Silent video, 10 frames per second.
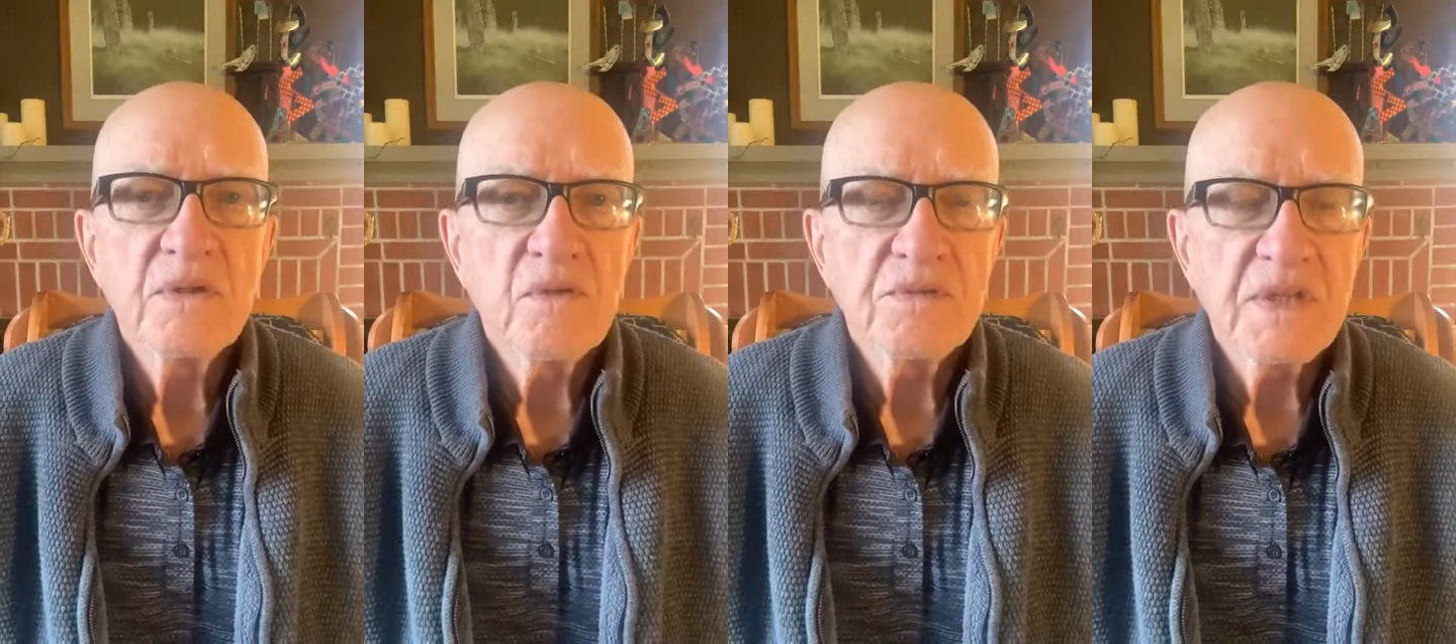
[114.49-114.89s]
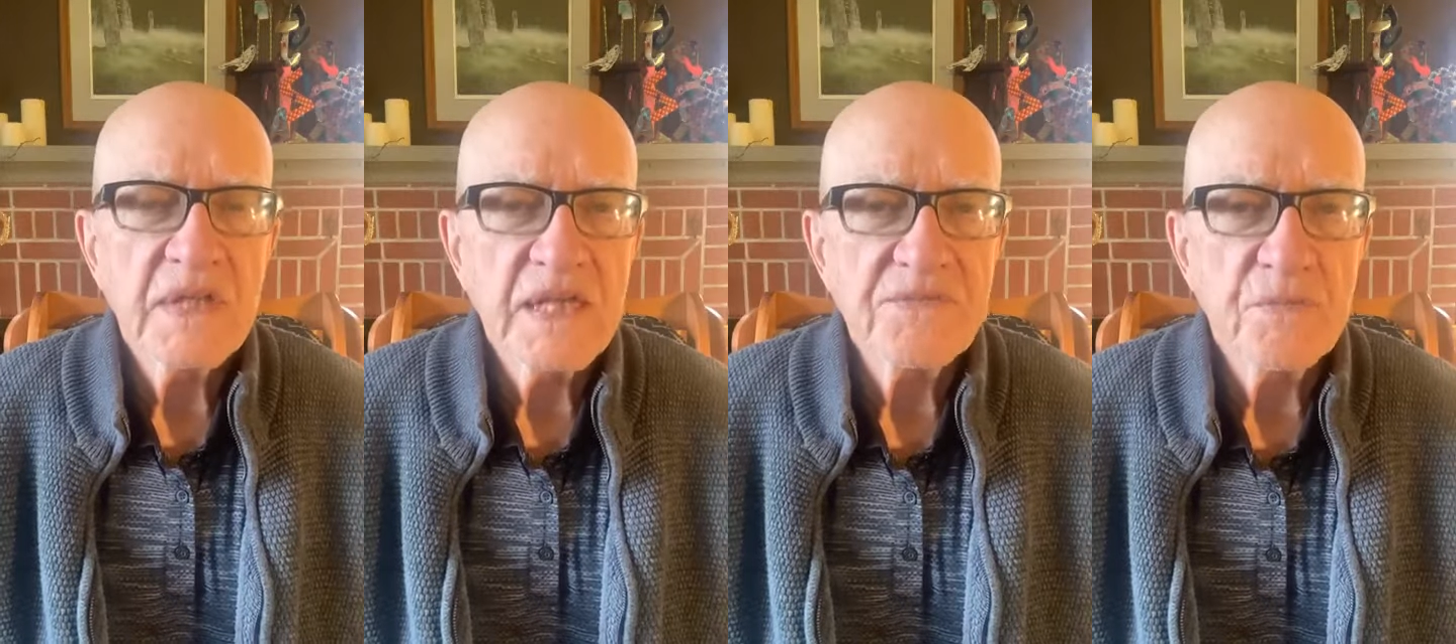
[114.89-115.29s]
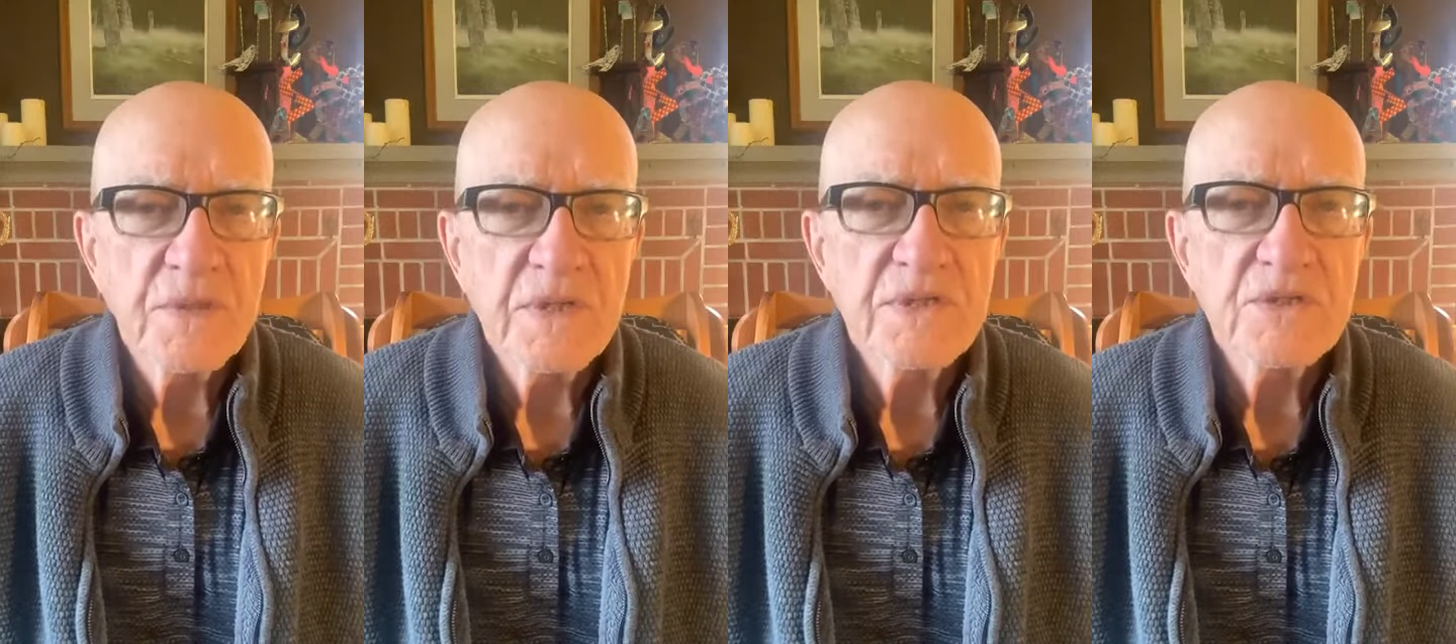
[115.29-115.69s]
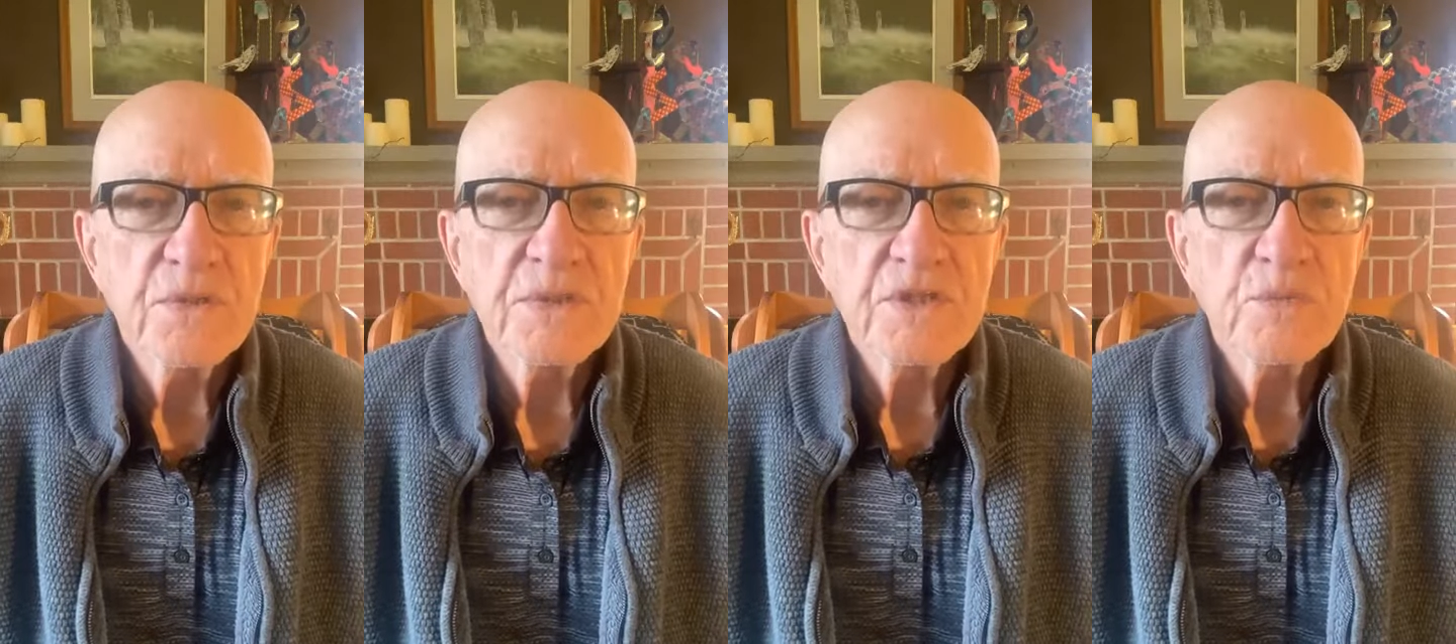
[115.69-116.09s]
over the last 40 years
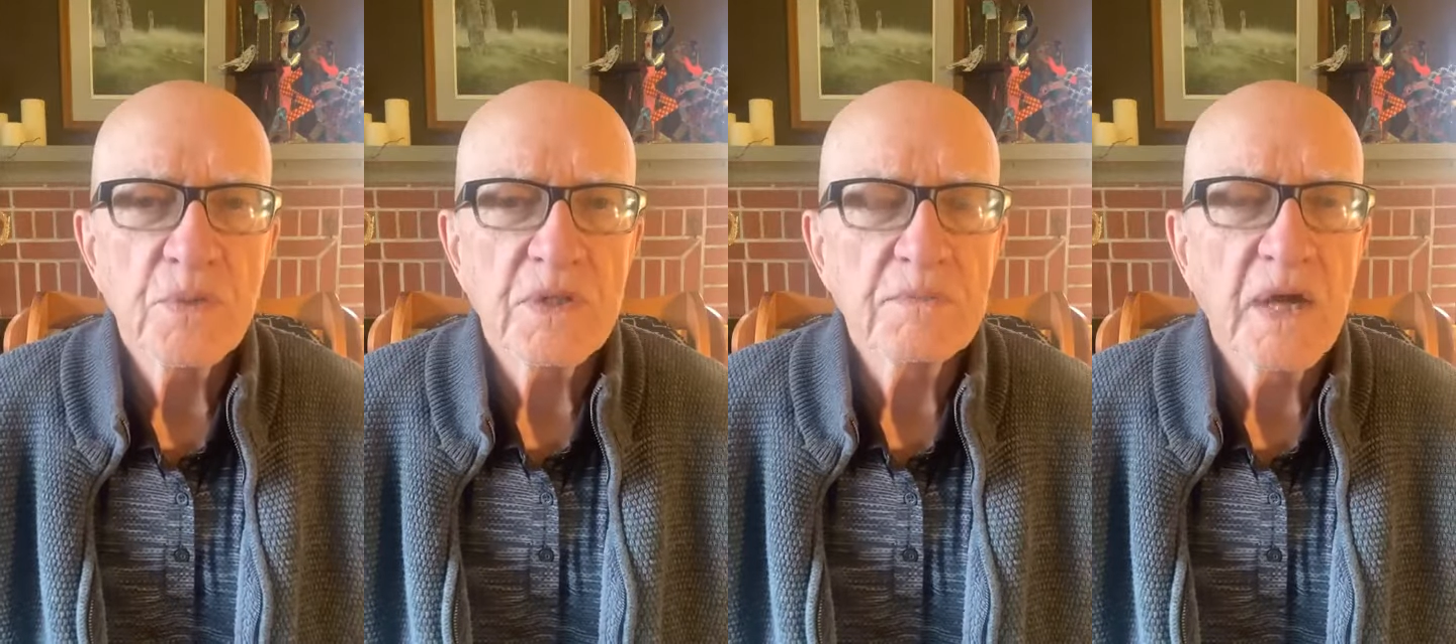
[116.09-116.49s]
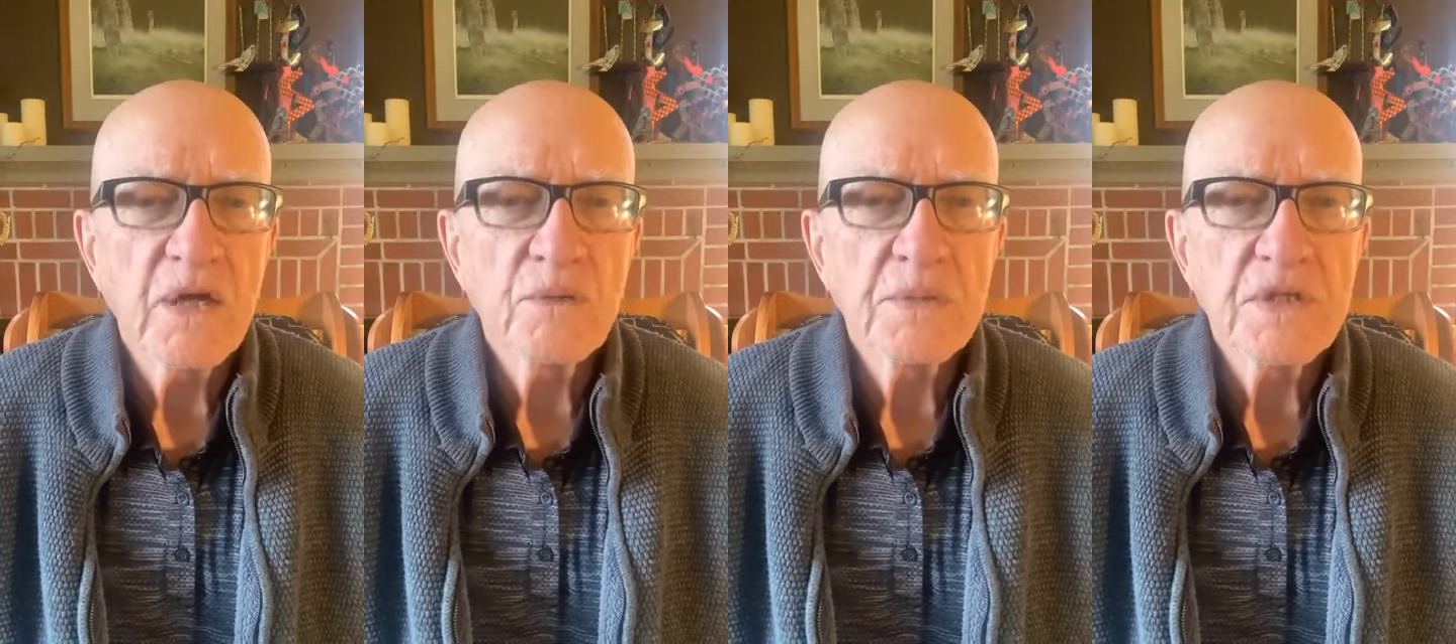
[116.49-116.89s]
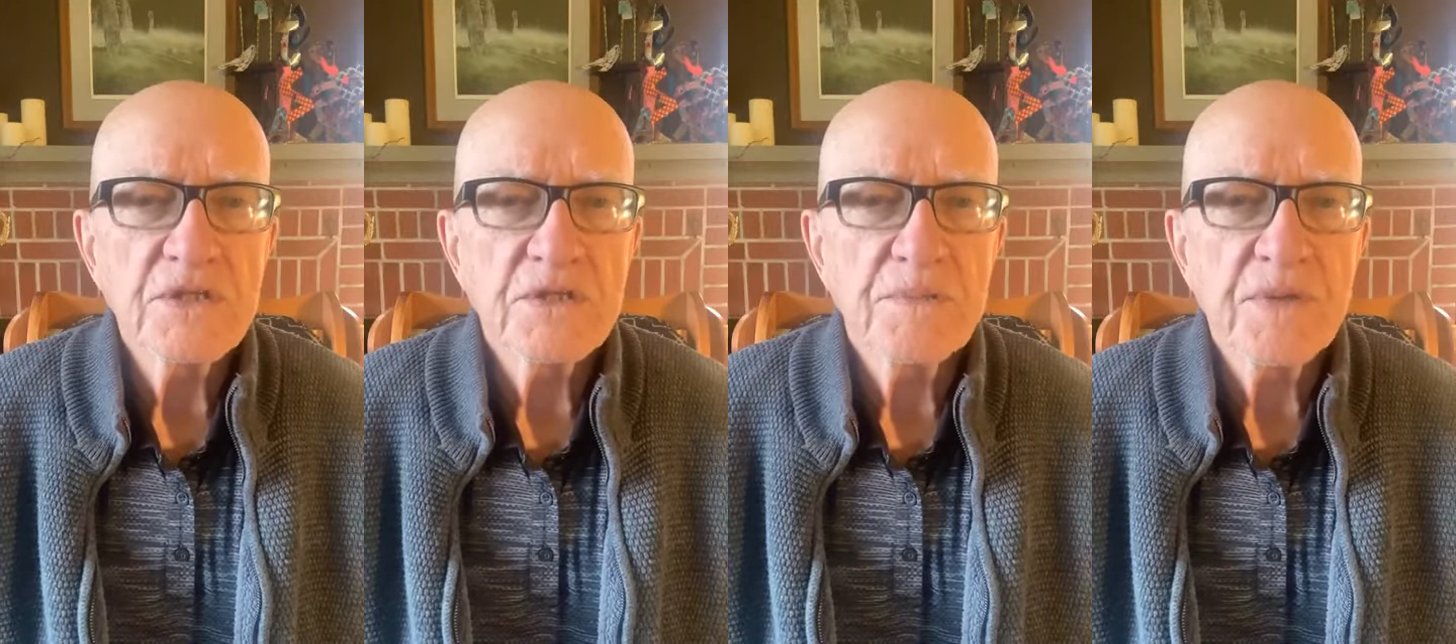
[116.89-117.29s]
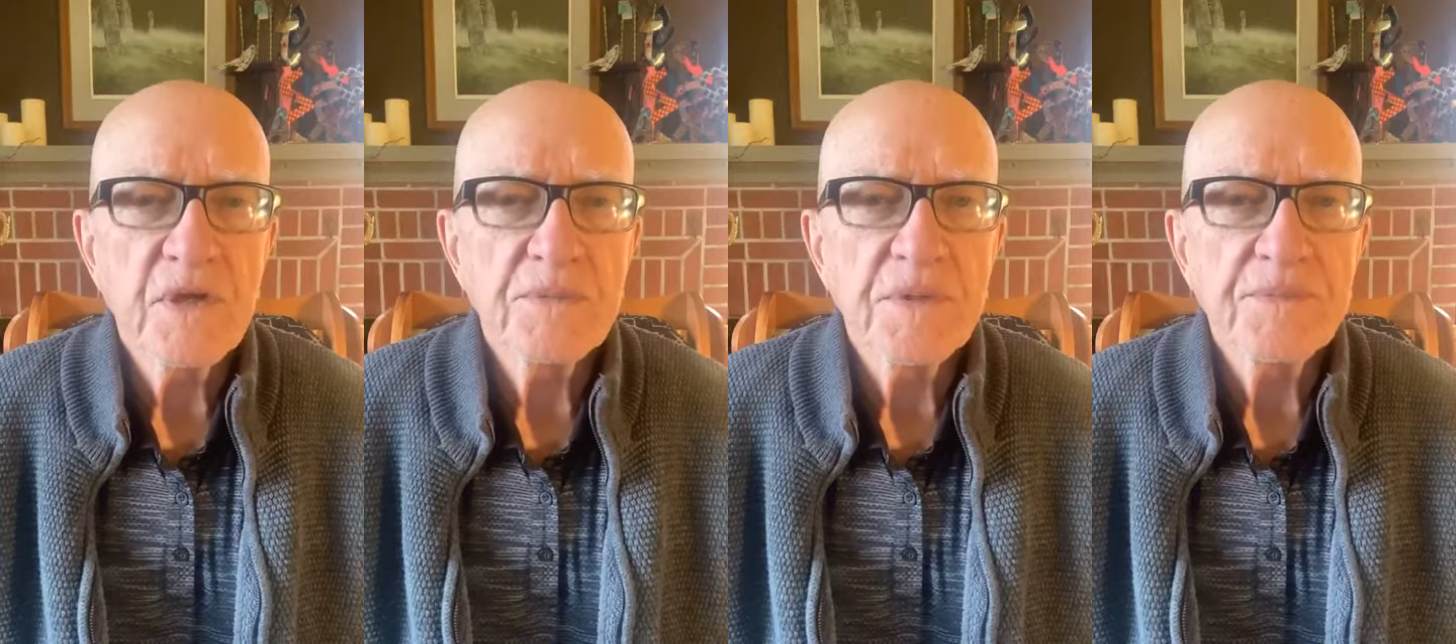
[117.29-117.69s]
doing this work, Imago Relationship
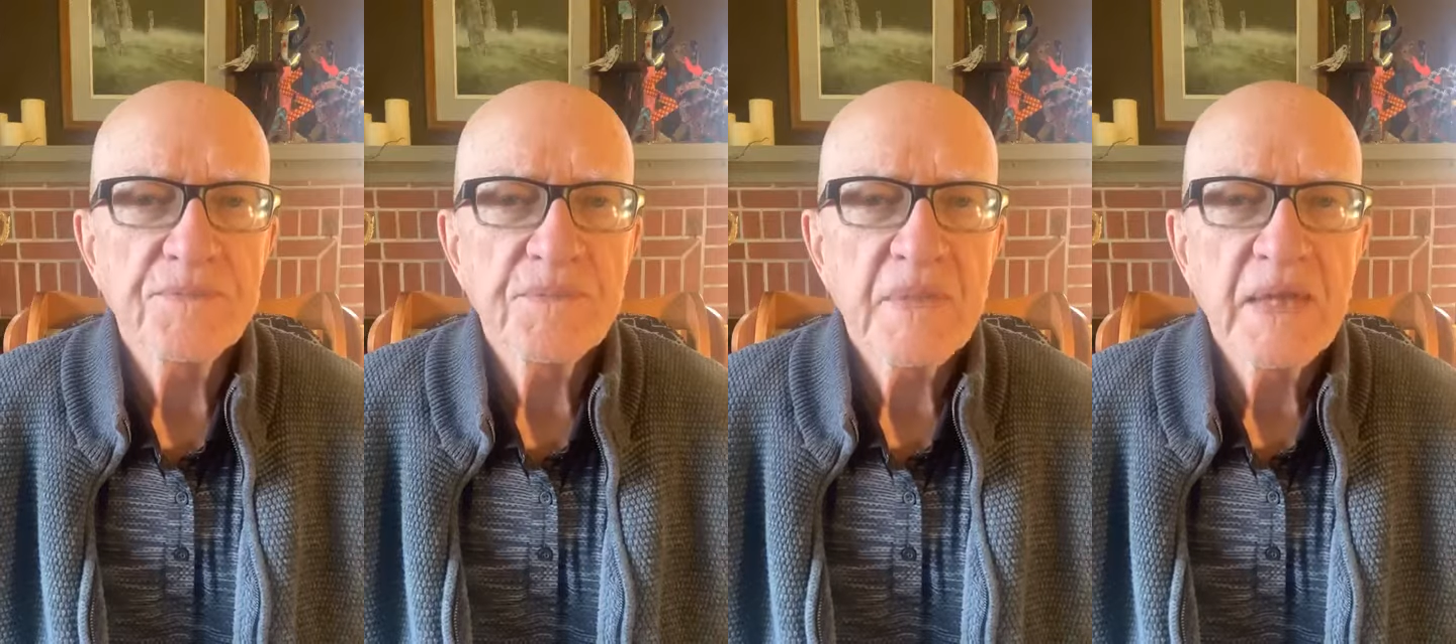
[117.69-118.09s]
Therapy.